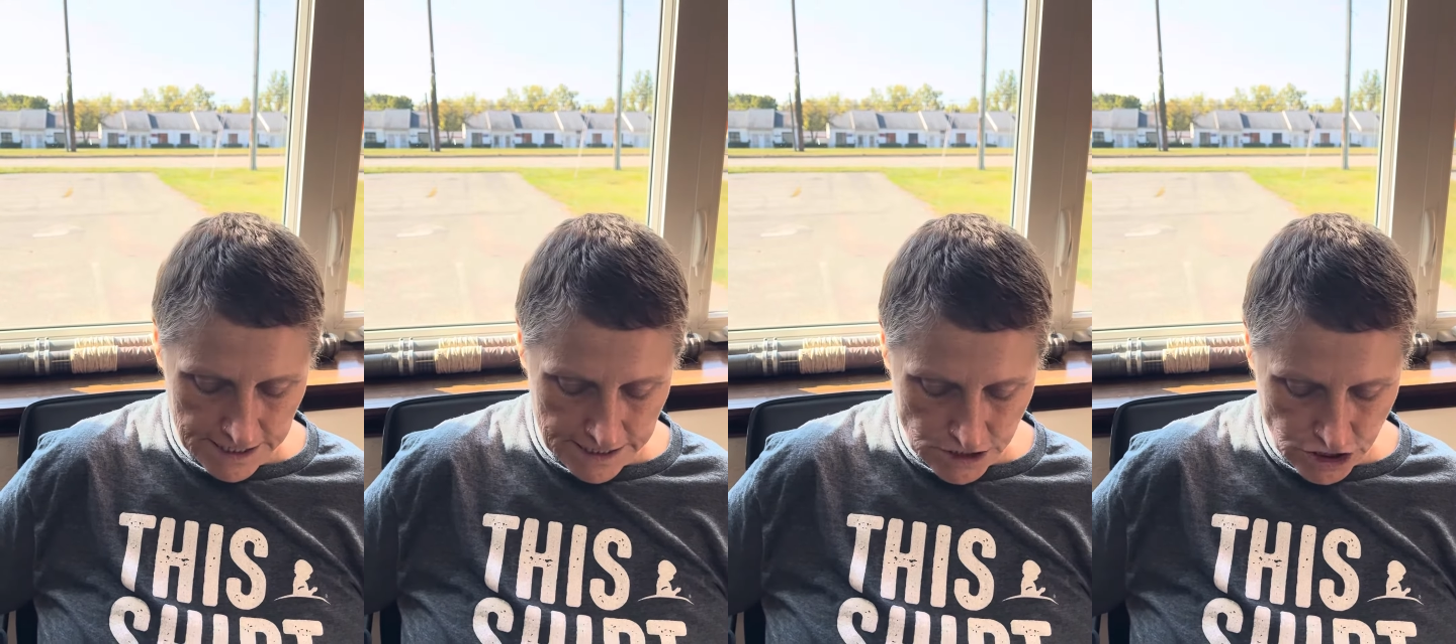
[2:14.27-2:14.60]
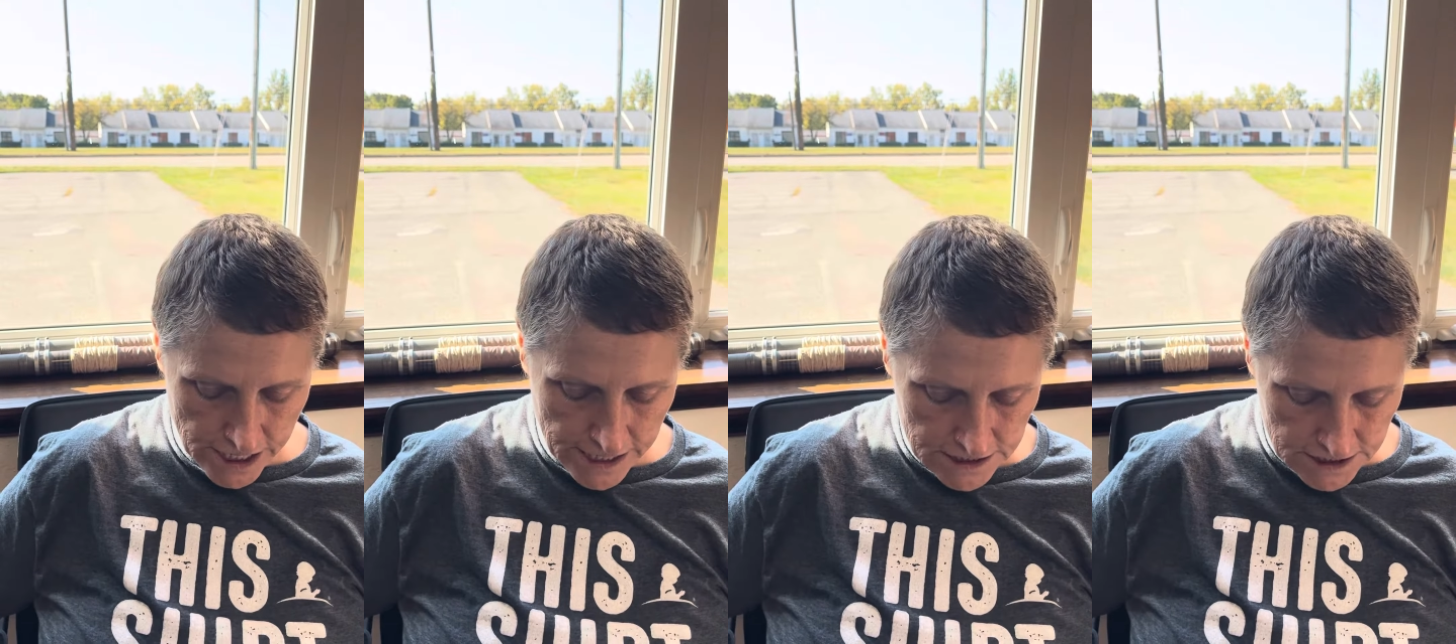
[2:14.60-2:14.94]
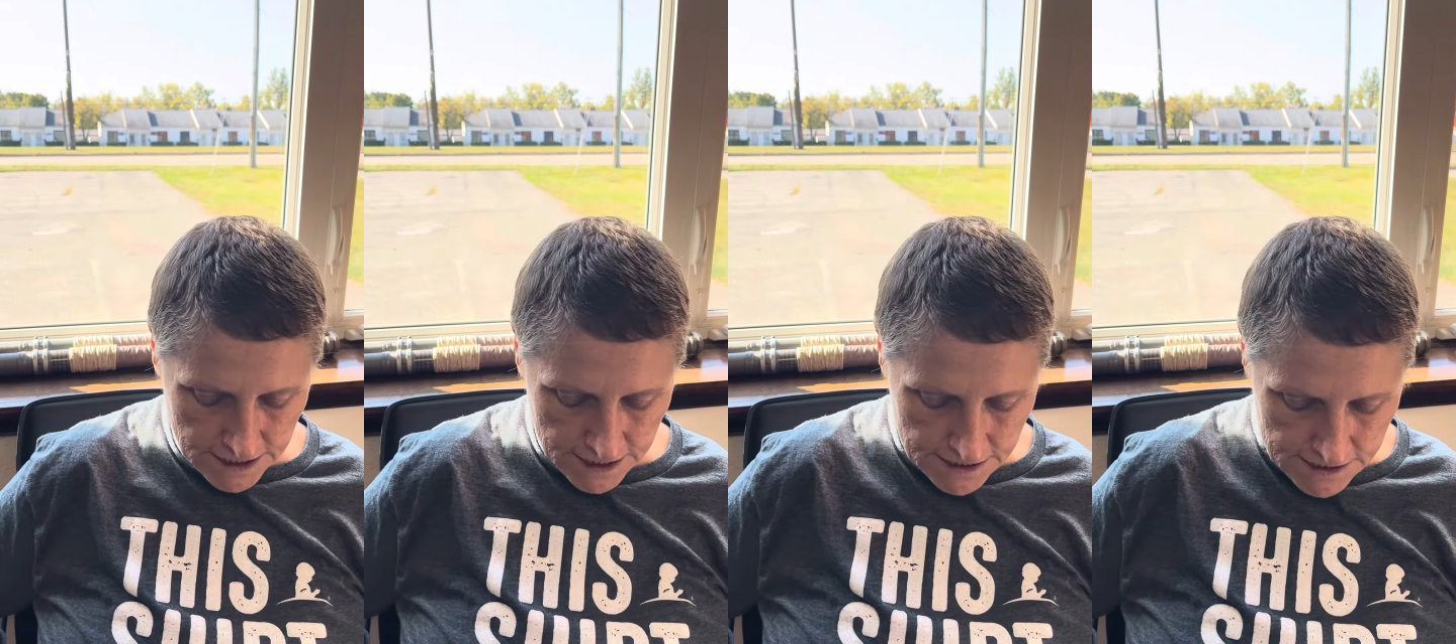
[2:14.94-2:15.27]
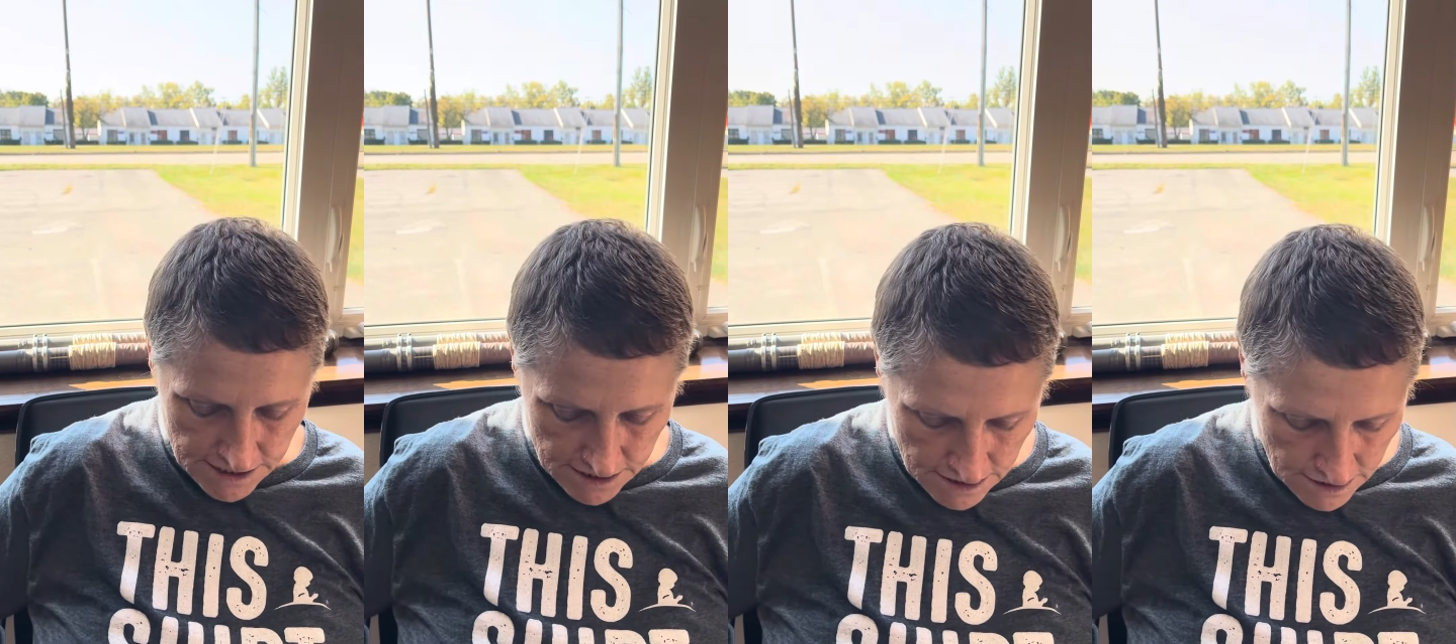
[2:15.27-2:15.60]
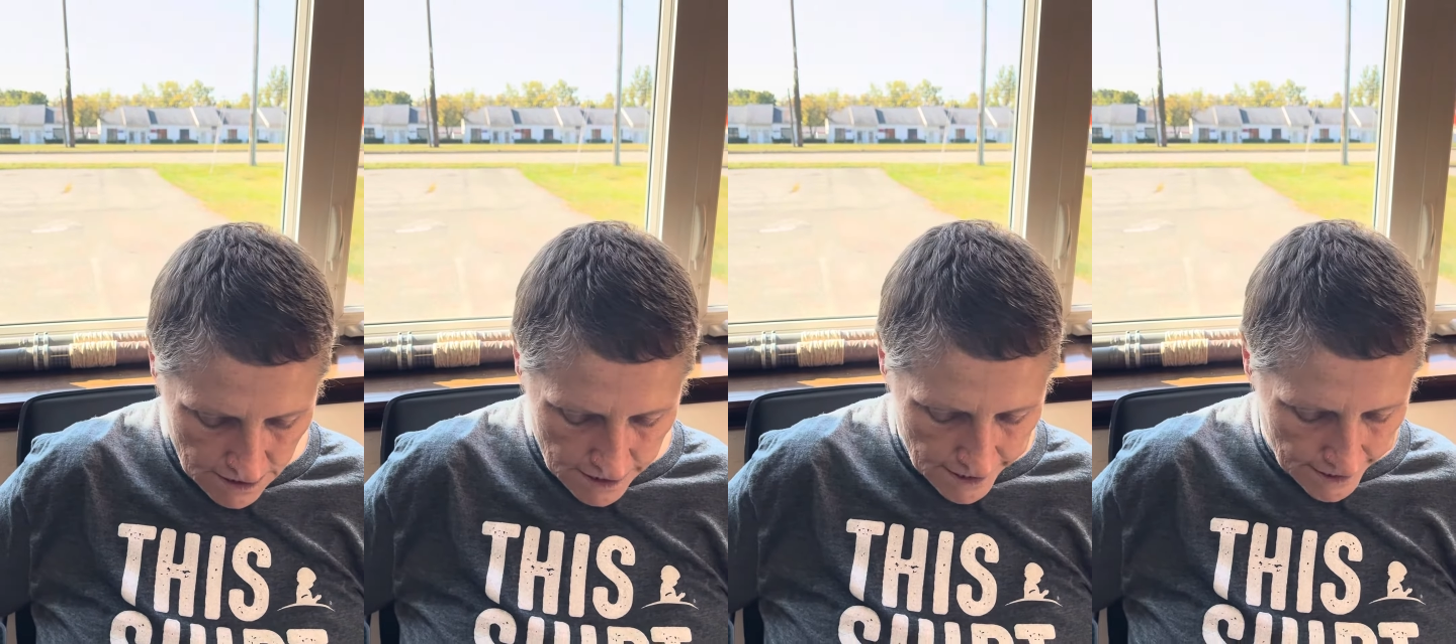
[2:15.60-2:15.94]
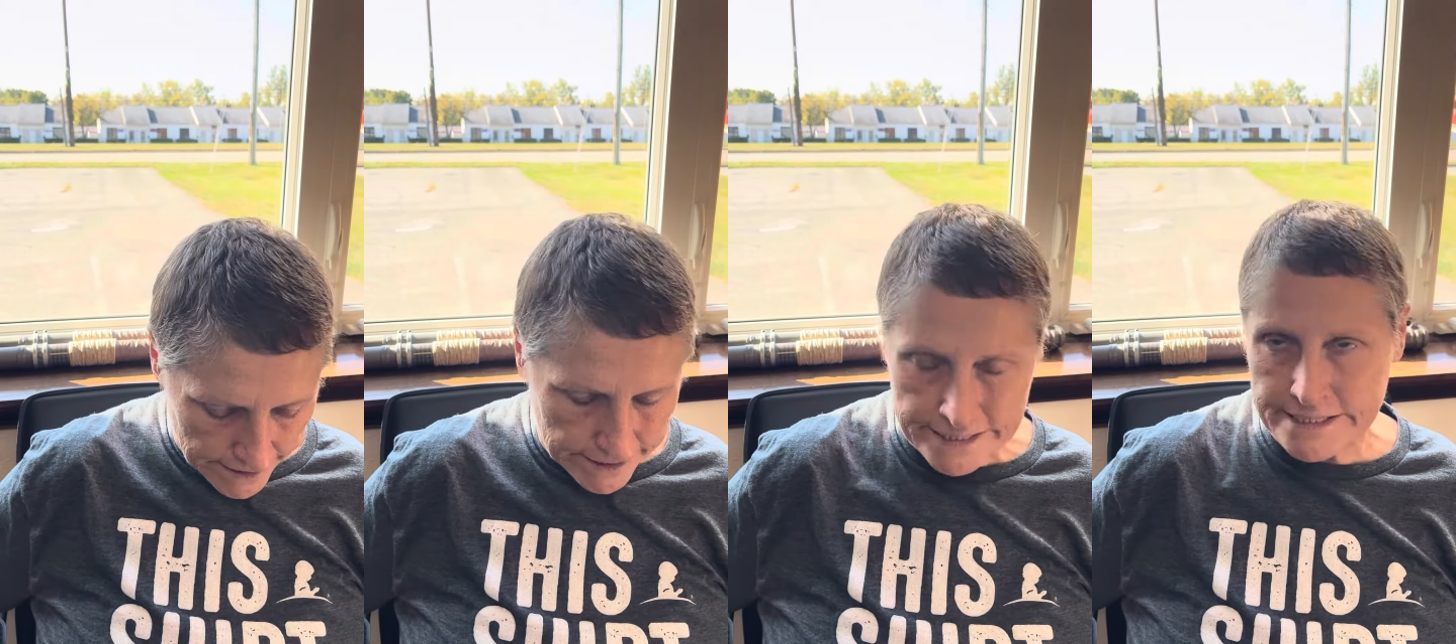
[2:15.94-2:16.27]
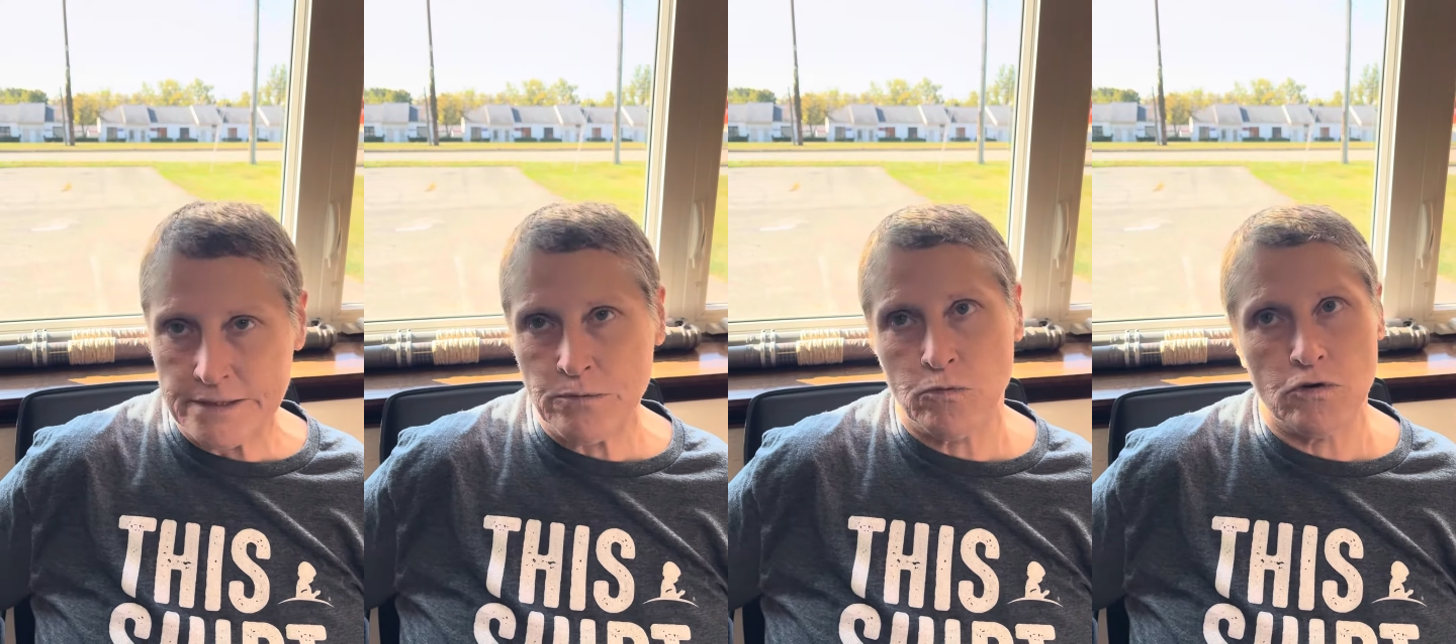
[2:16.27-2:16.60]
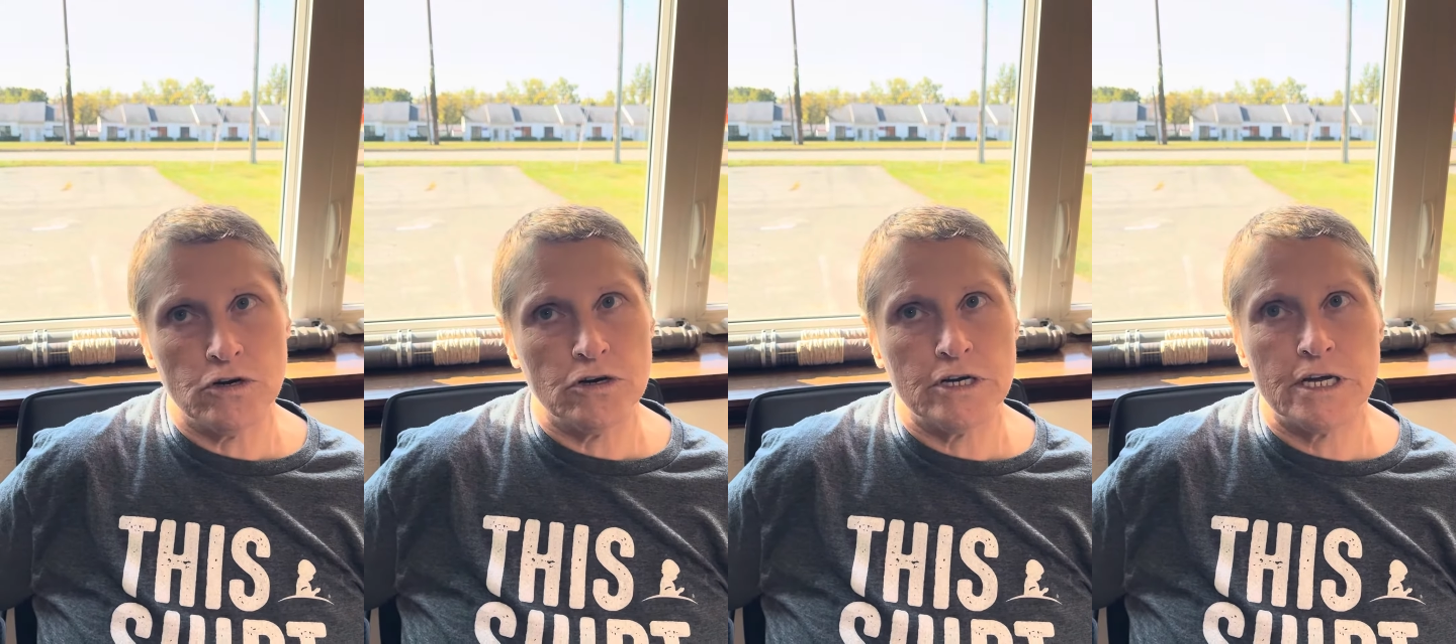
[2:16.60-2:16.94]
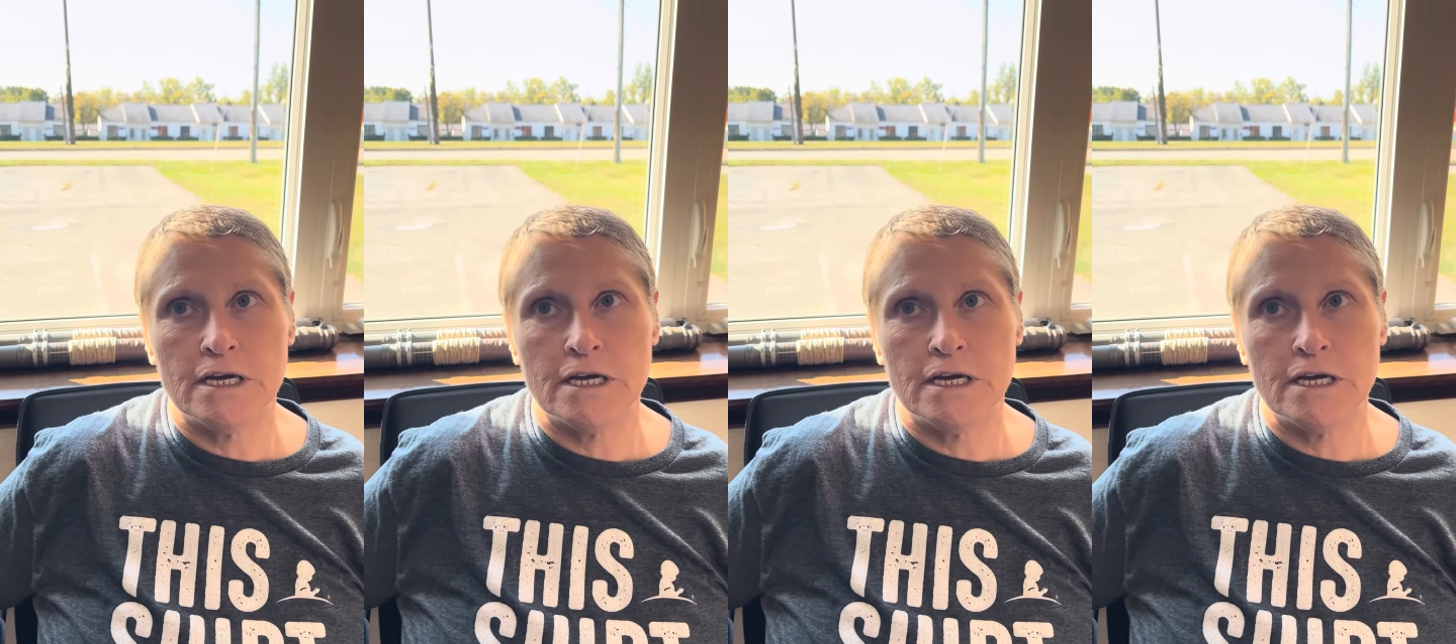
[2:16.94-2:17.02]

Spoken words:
injections and it didn't work.